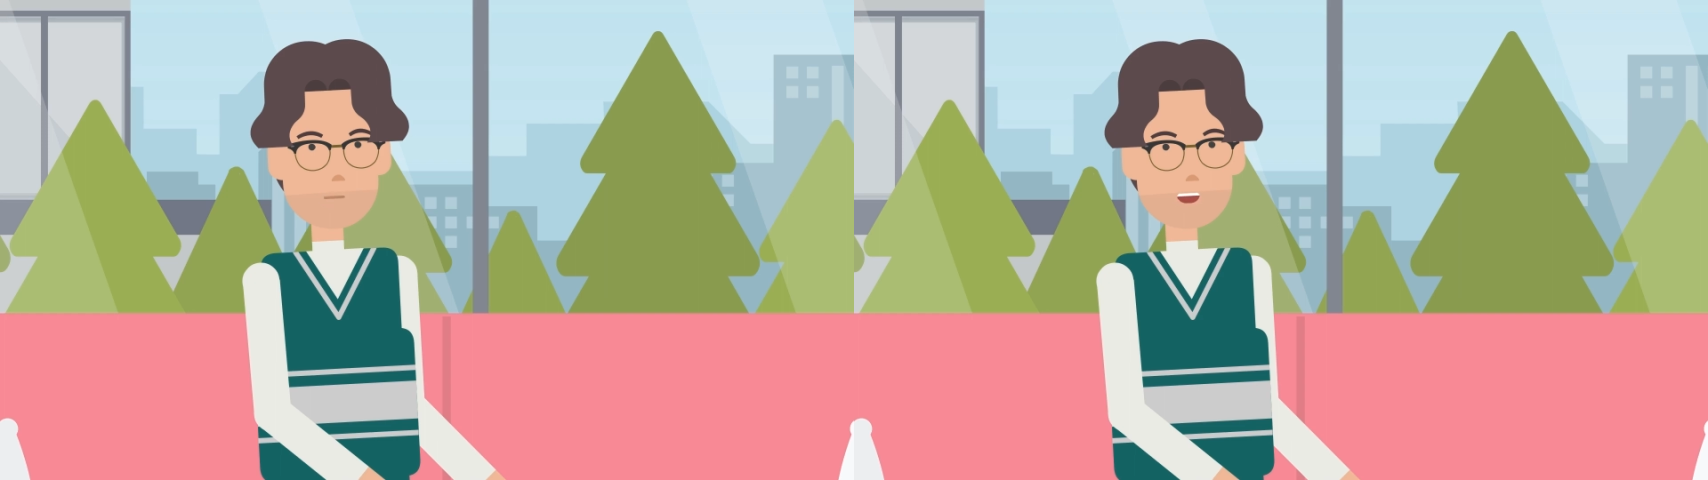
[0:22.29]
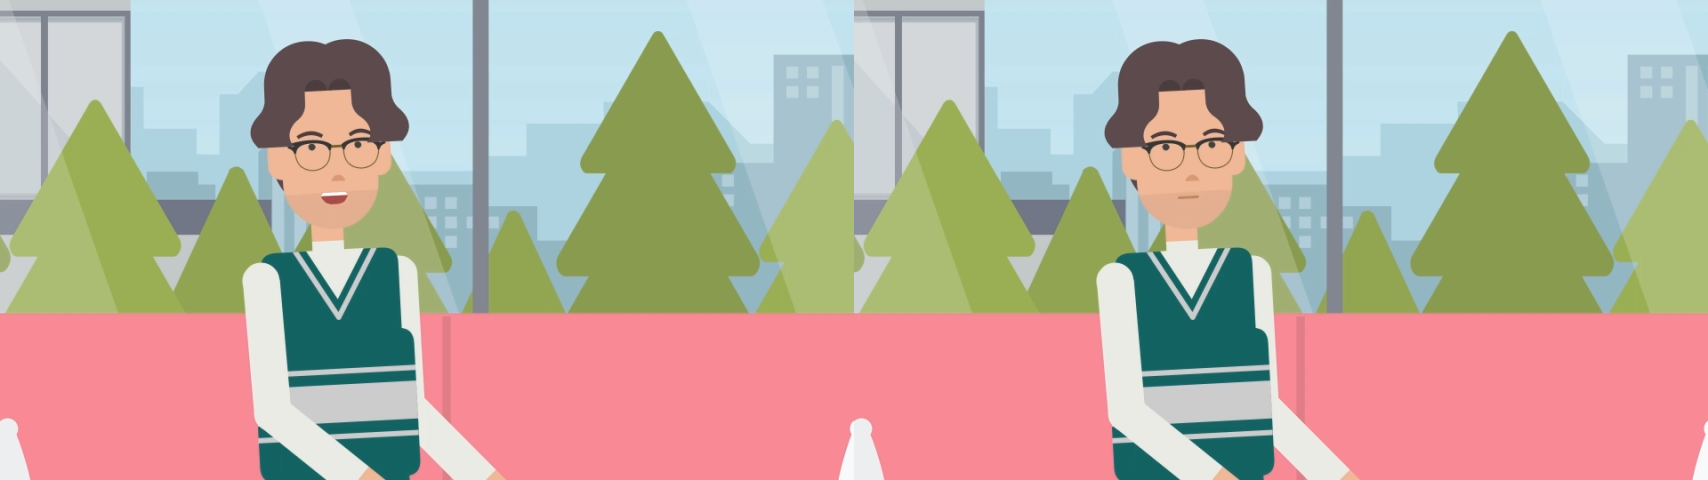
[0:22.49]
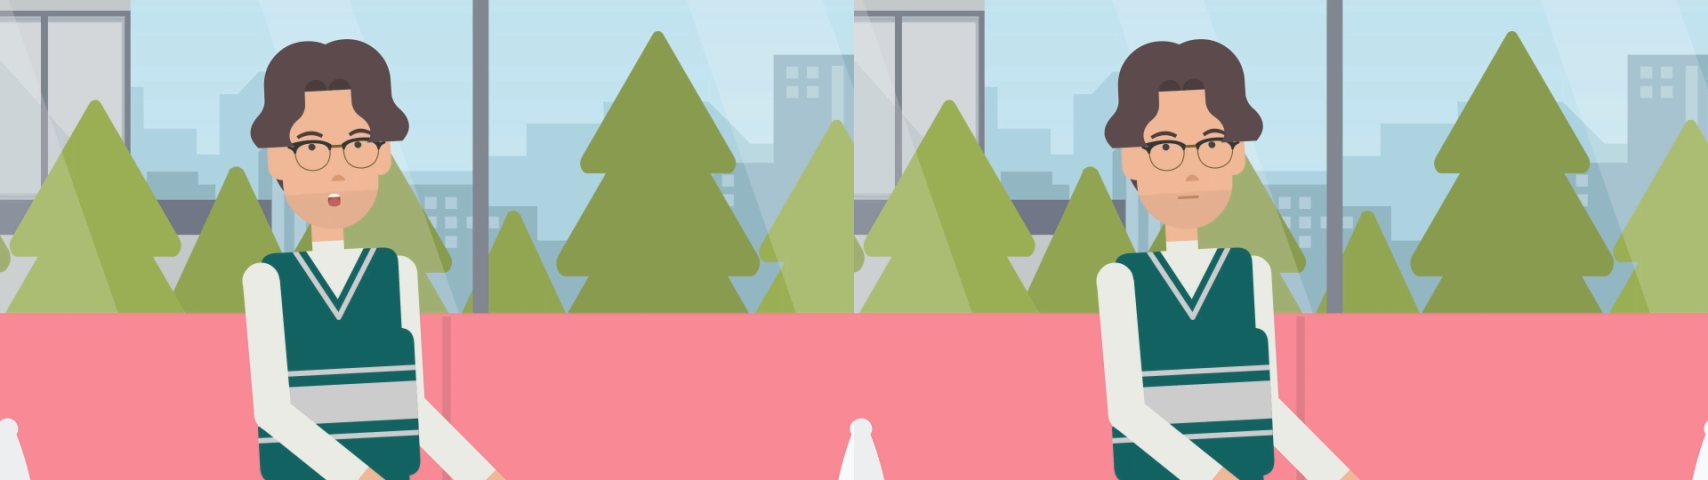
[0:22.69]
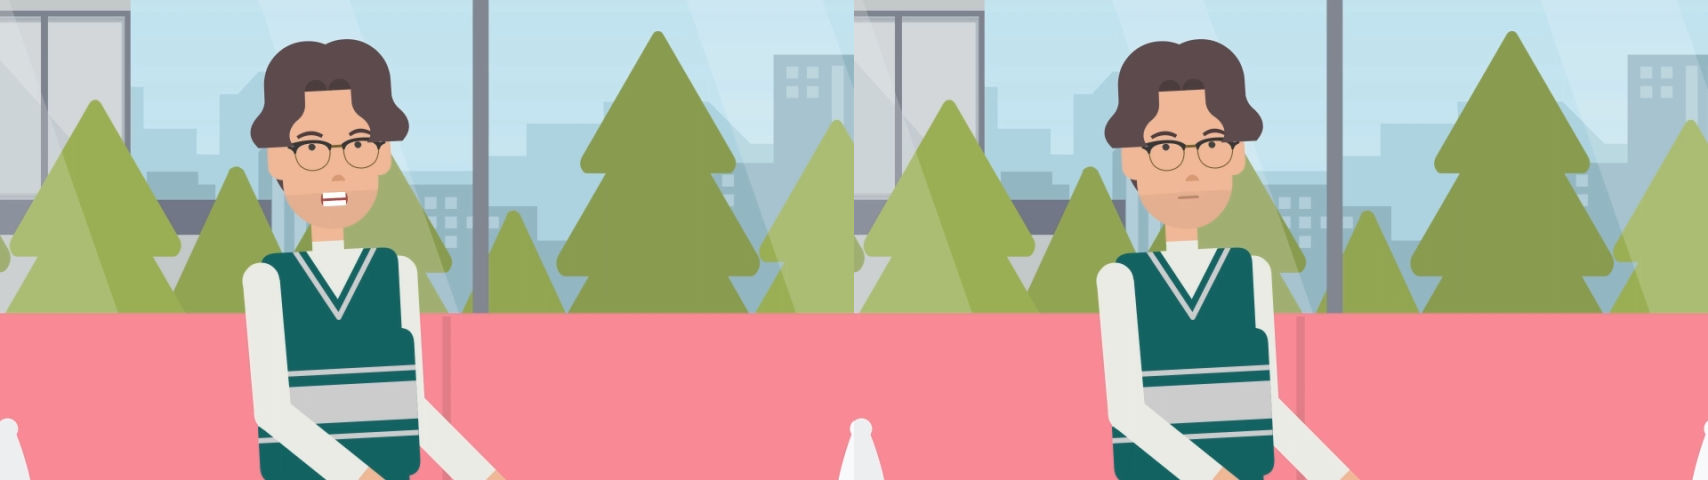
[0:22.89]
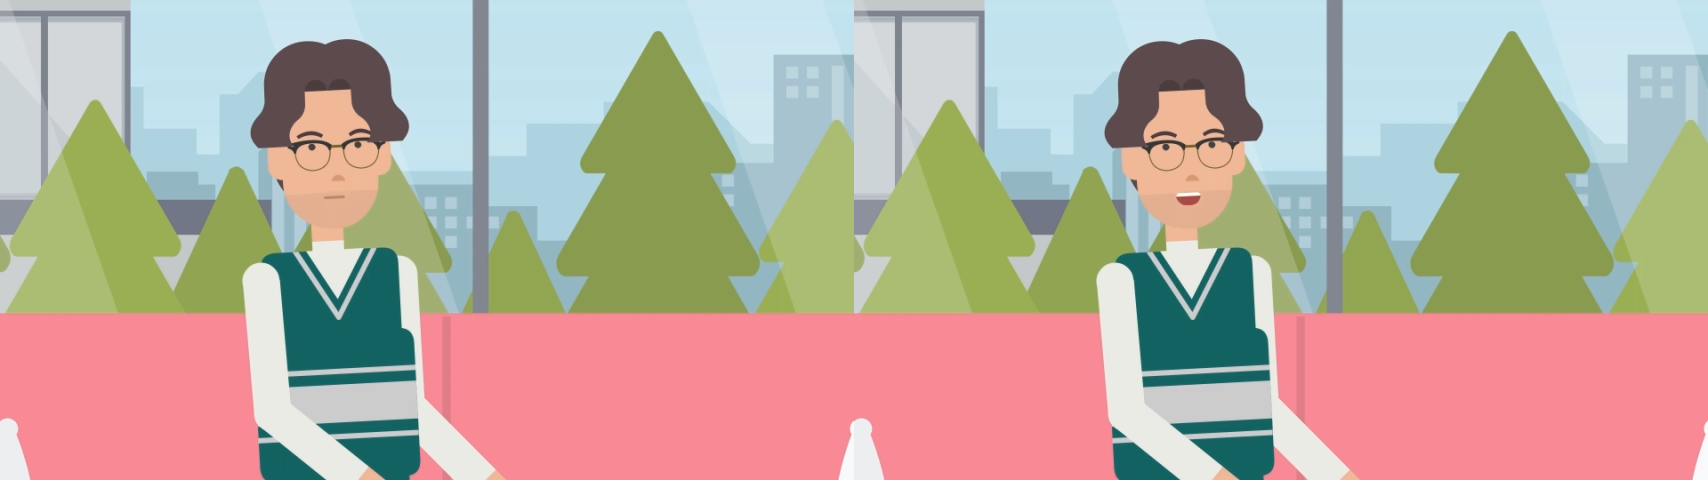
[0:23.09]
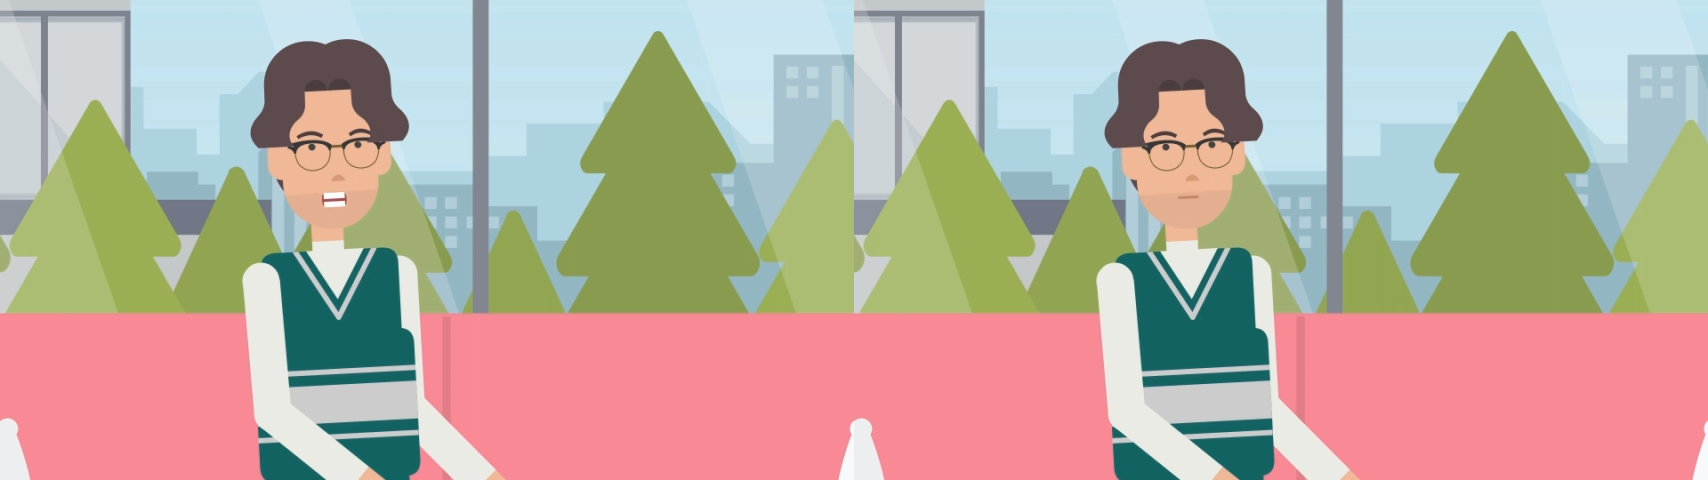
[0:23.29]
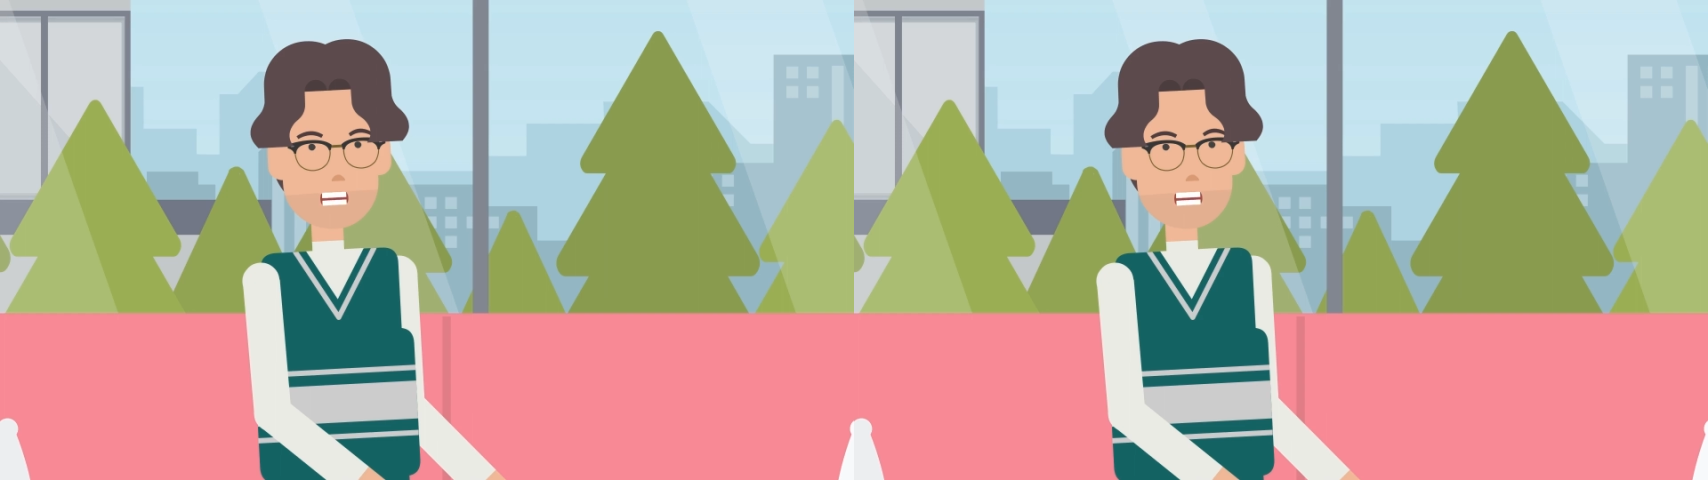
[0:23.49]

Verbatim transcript: ecosystems and